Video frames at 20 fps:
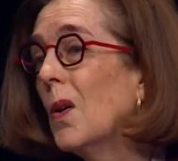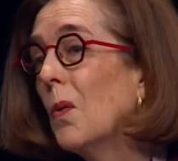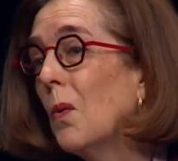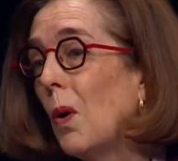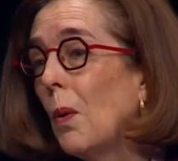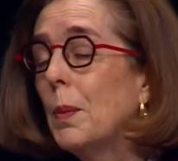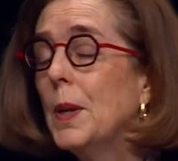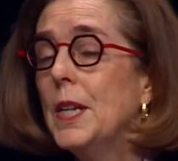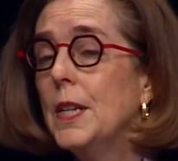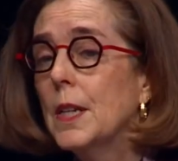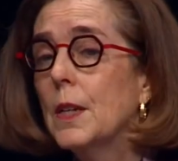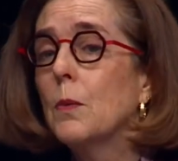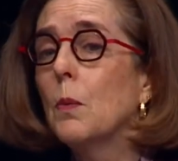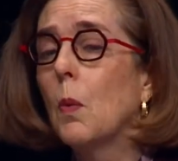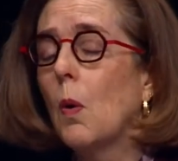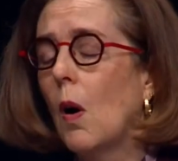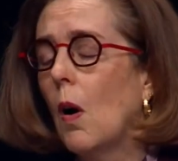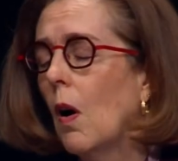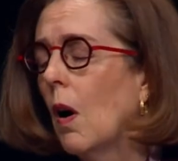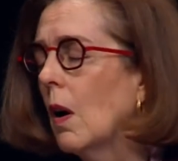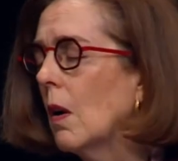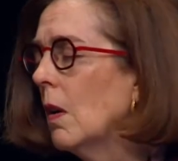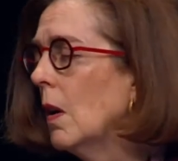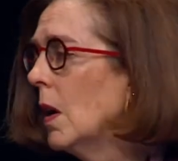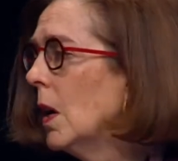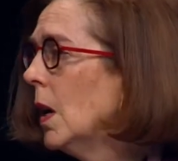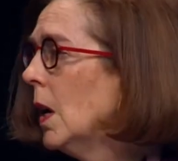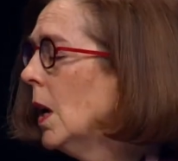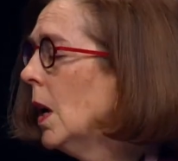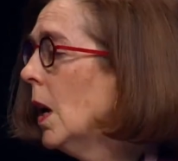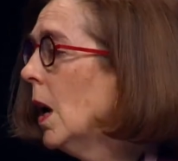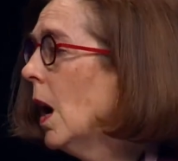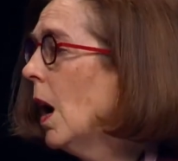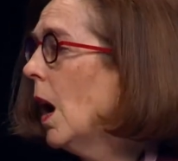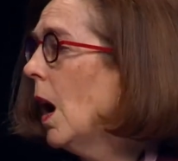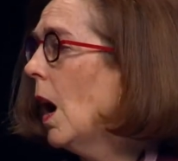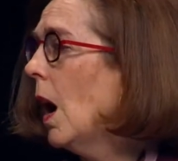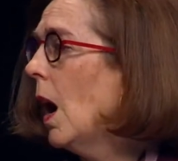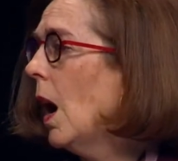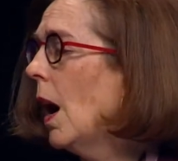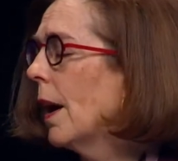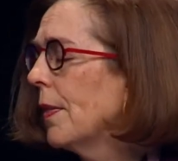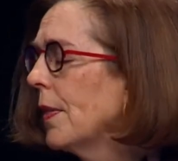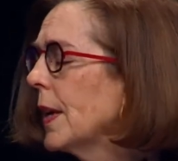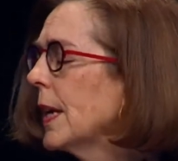What we did wrong, I